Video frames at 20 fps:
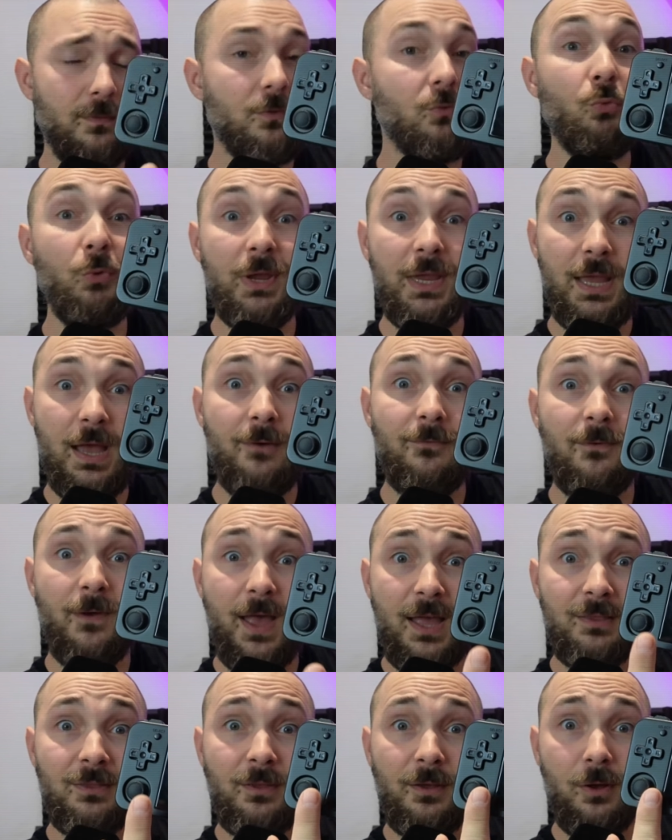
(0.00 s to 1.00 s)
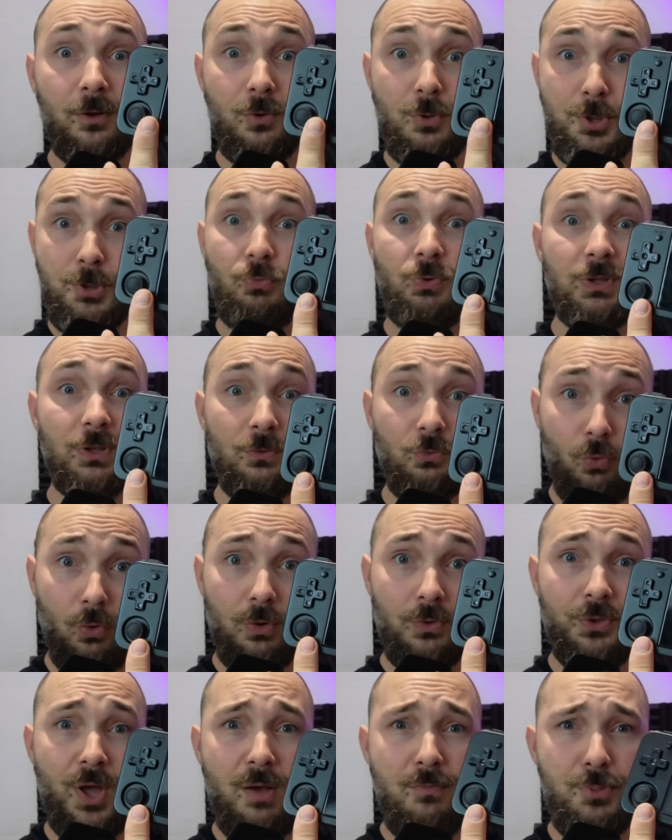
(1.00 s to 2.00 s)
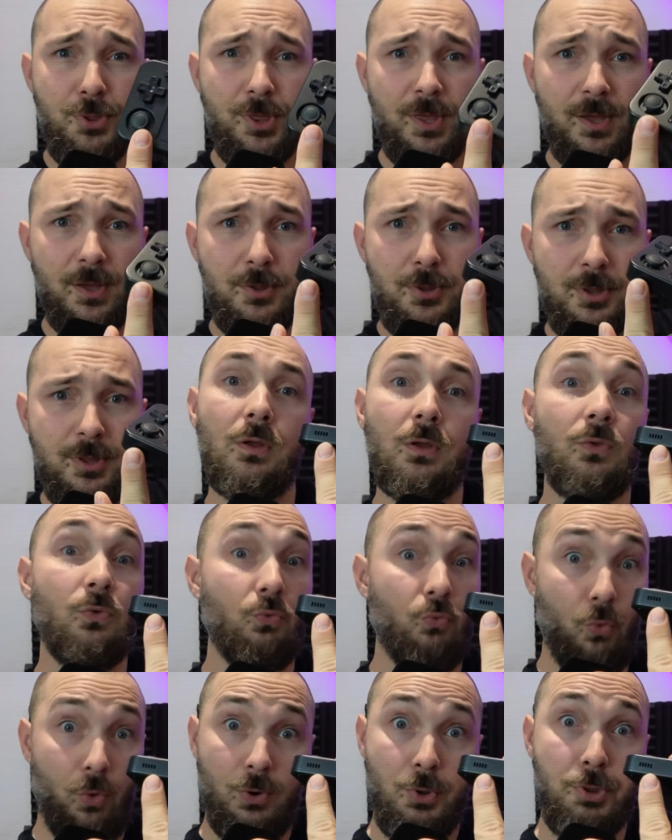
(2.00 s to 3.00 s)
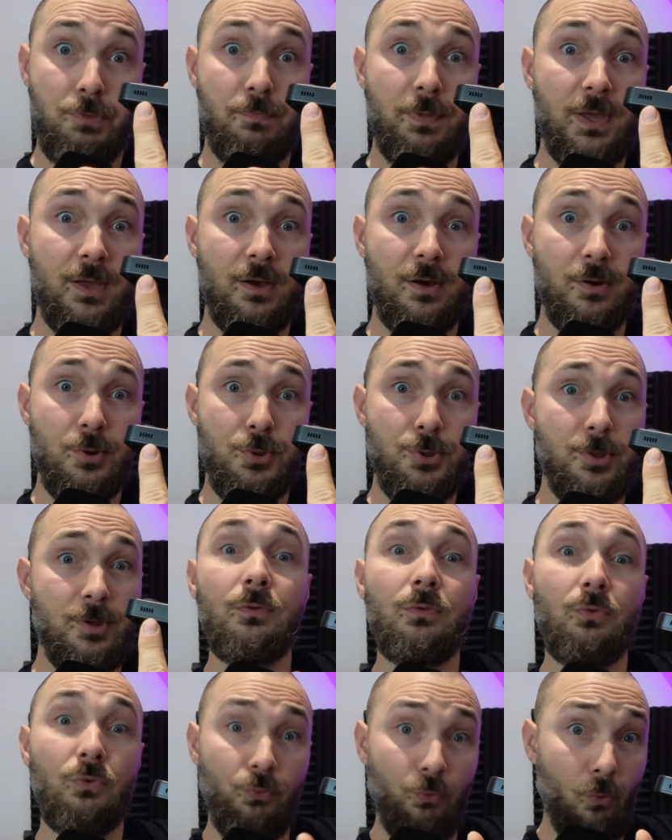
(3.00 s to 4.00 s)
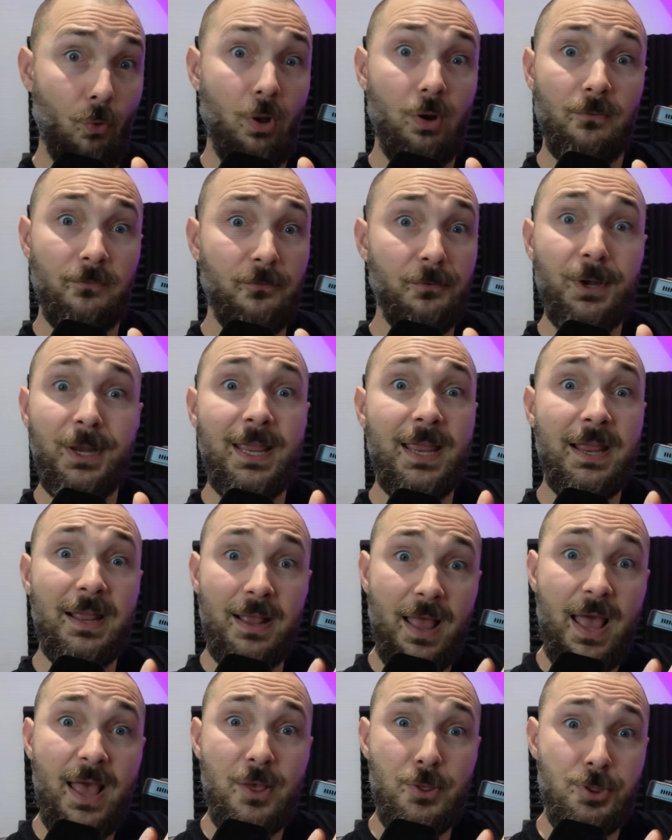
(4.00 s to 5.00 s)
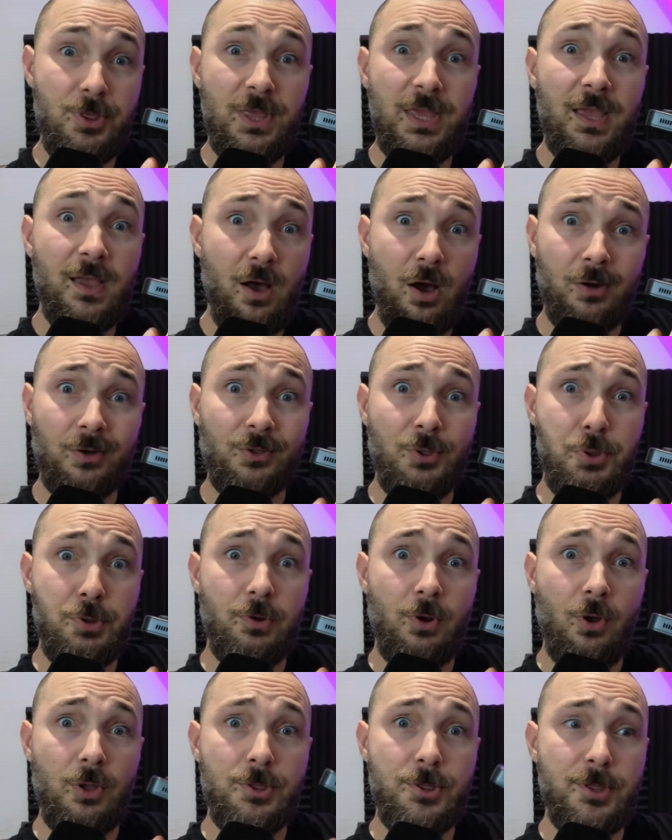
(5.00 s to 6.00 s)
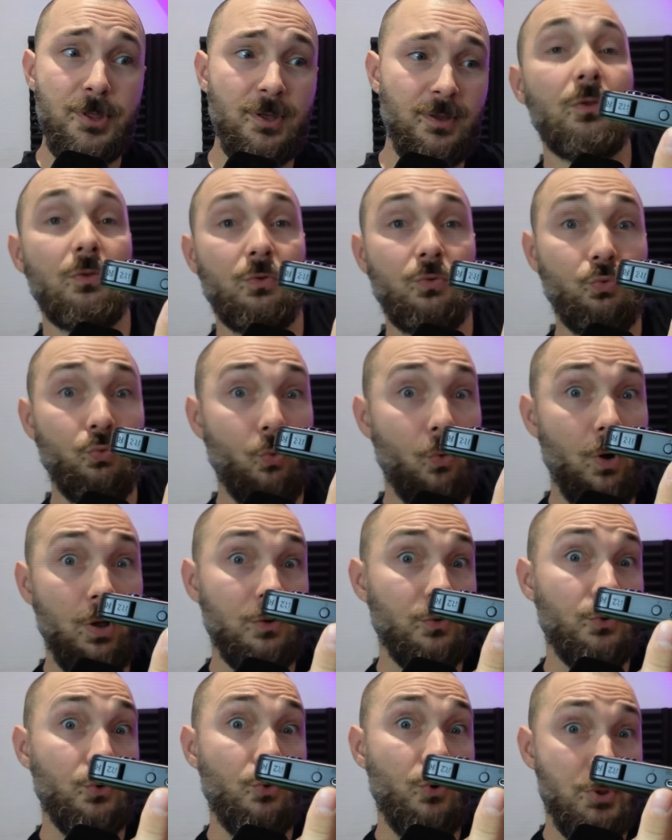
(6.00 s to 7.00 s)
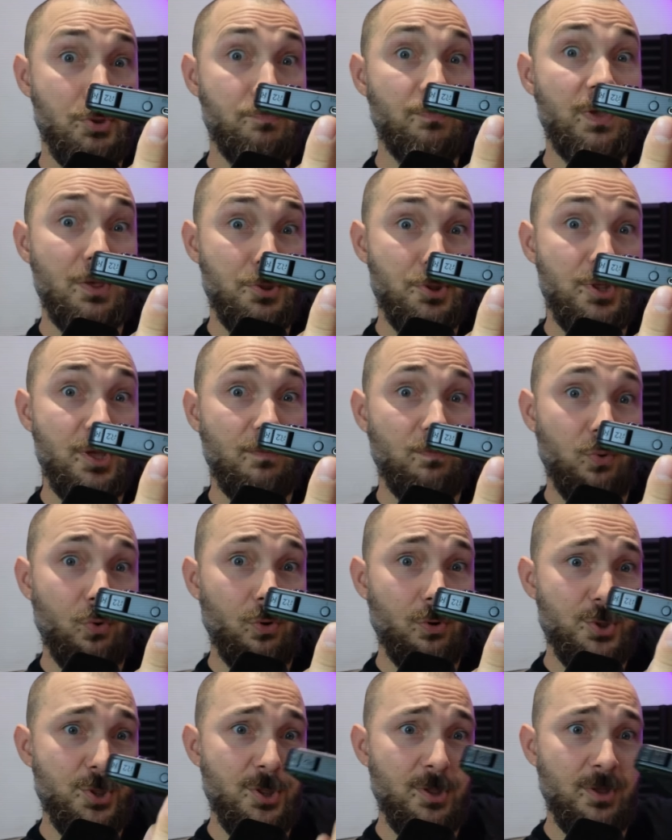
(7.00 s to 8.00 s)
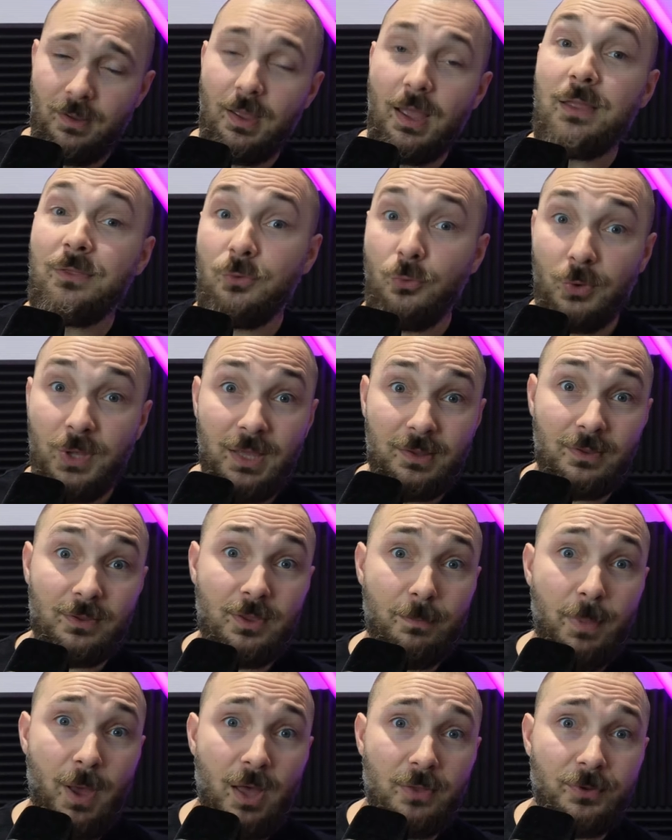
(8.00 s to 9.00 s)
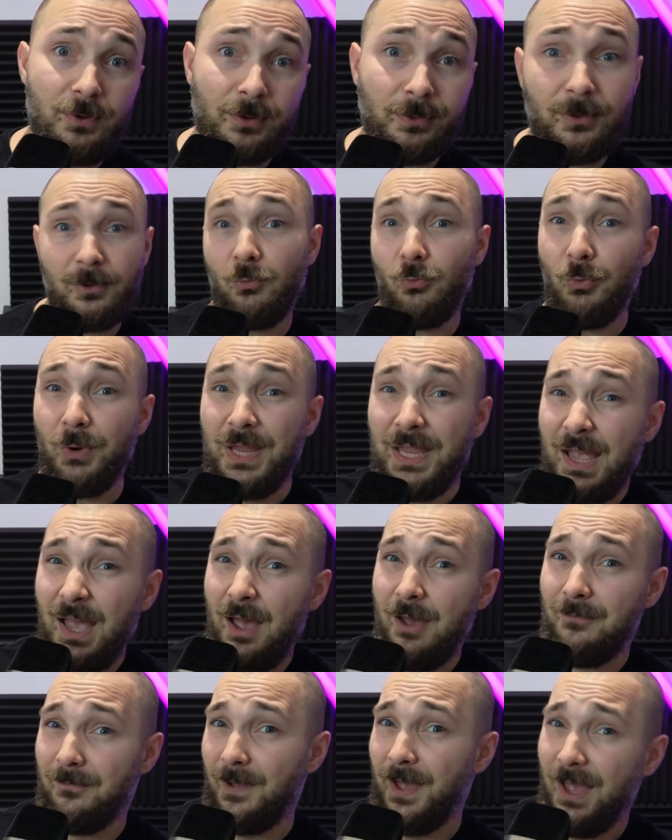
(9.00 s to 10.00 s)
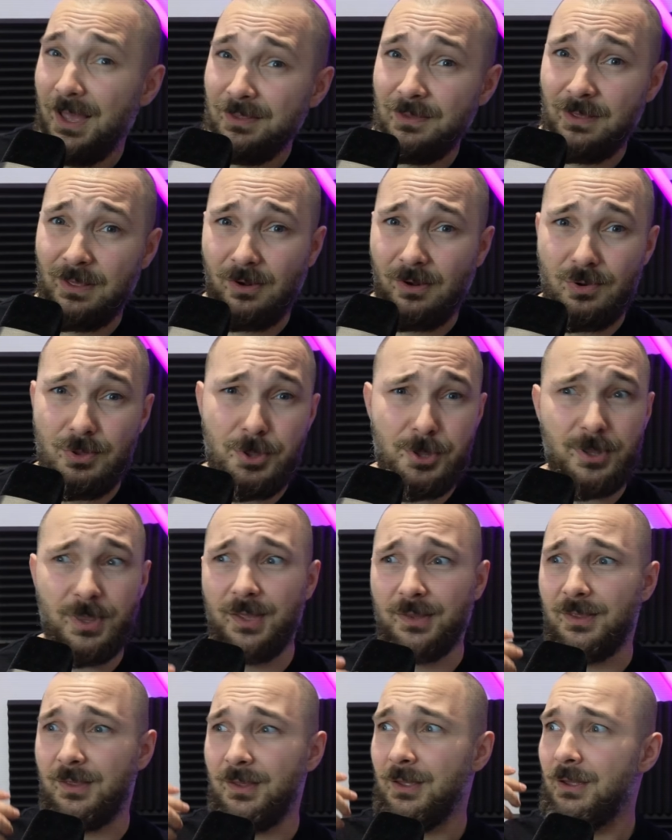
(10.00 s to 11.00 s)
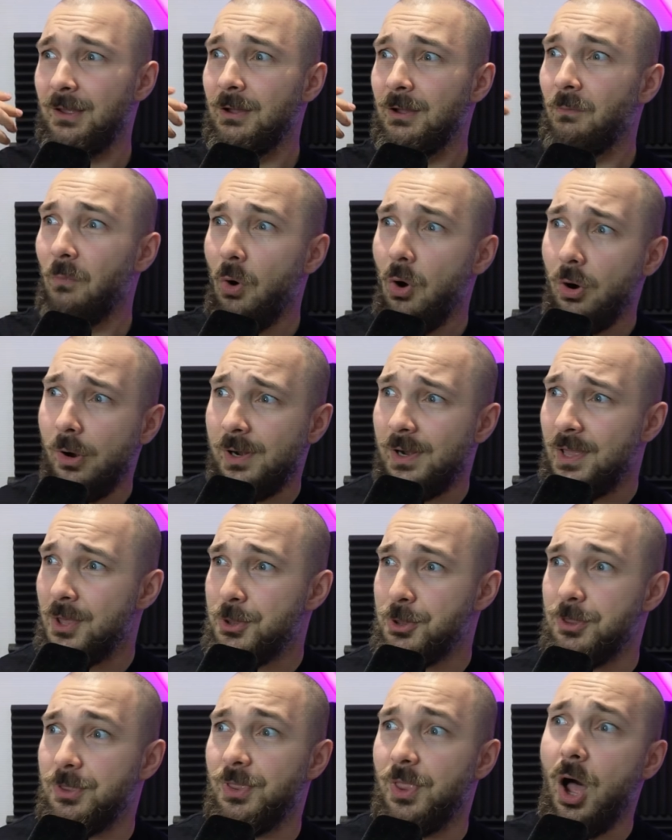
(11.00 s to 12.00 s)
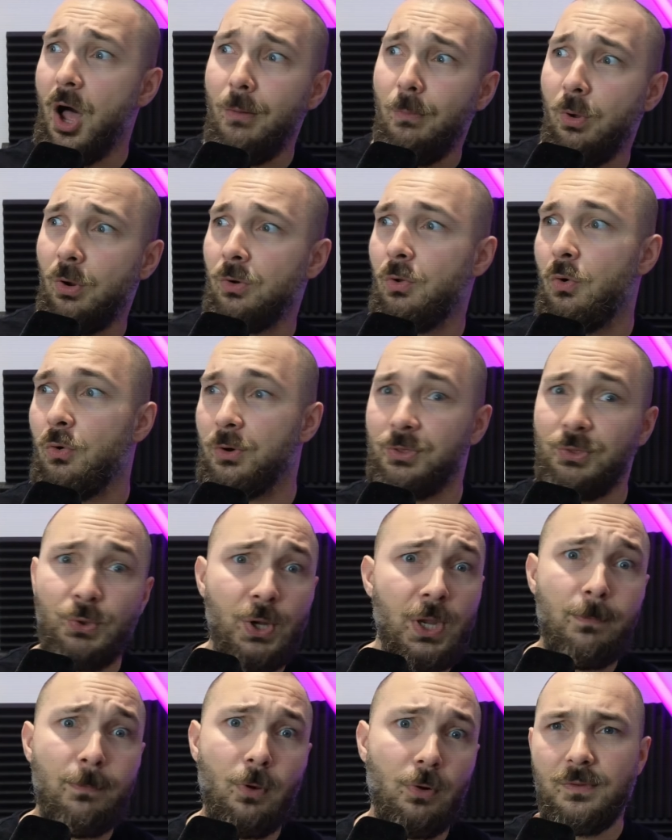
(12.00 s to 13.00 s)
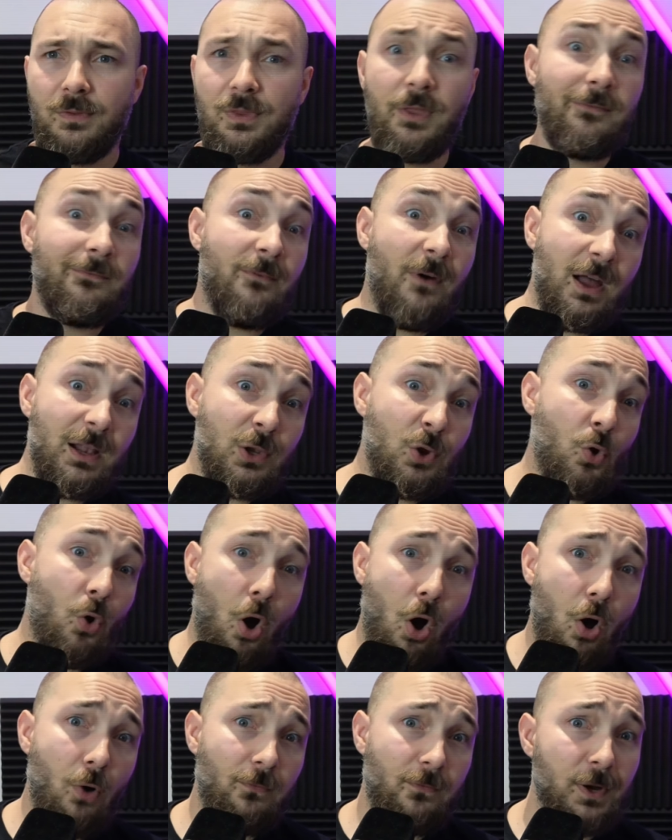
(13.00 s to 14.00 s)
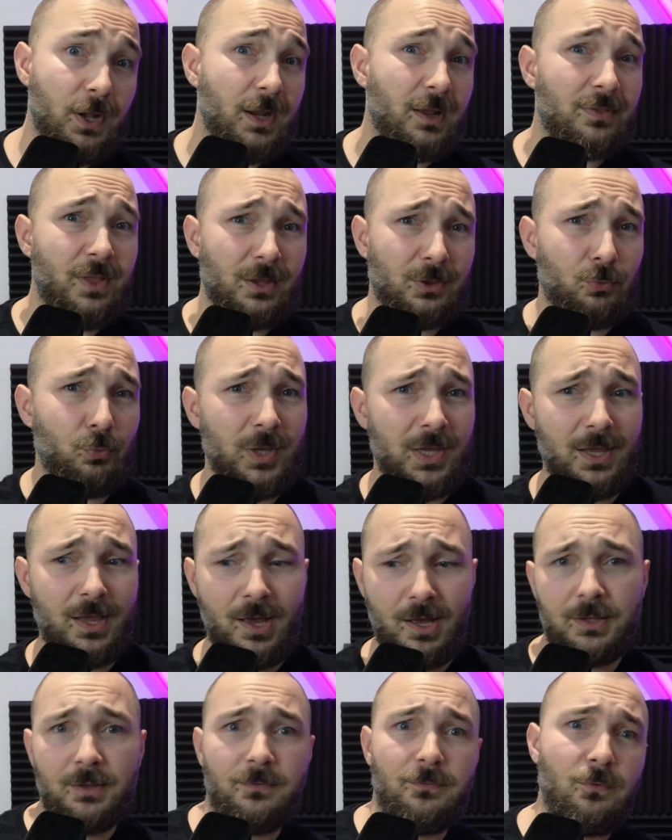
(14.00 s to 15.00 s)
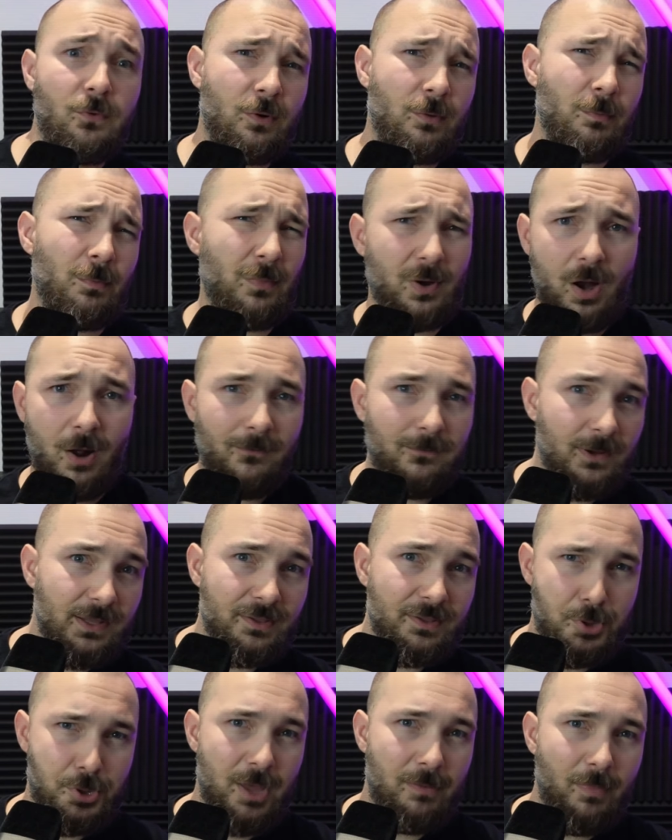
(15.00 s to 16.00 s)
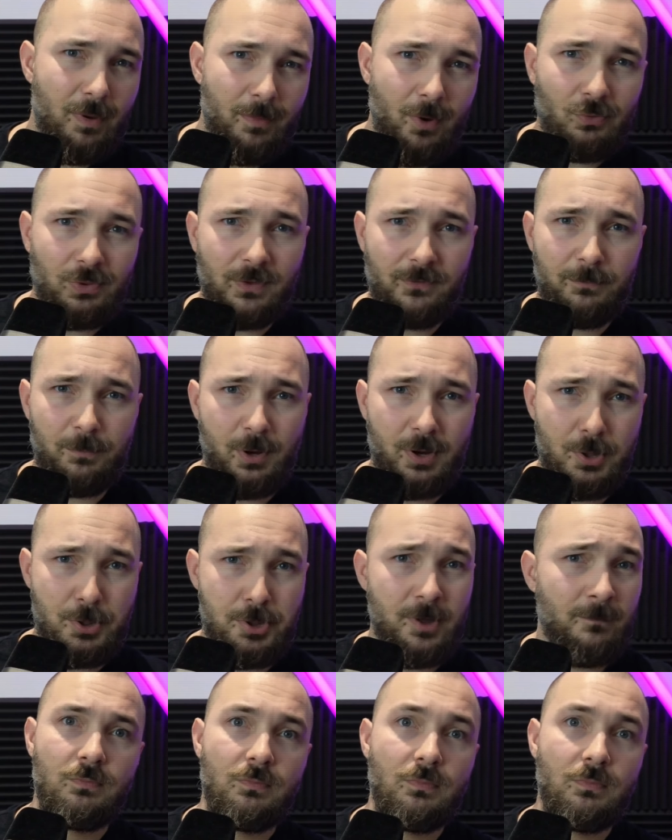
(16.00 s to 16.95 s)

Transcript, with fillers: We have handhelds with dual thumbsticks, dual speakers, dual freaking SD card slots, dual USB-C ports, and you get the pattern. We have handhelds that more or less double or triple the value offering that we get for roughly the same amount of price.